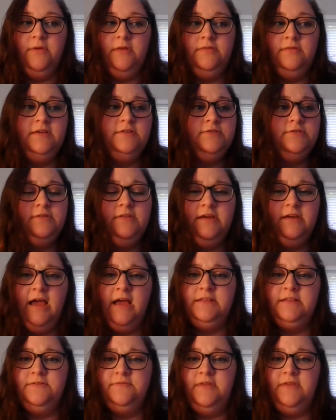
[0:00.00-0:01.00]
These are the
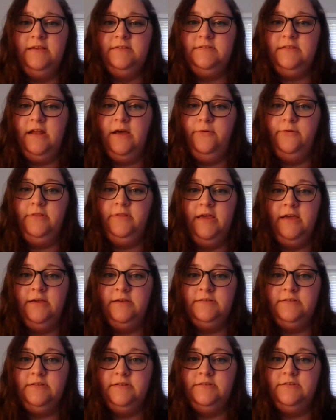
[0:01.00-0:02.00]
kinds of things that I would like
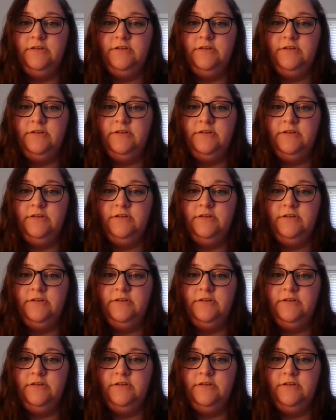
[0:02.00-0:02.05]
us to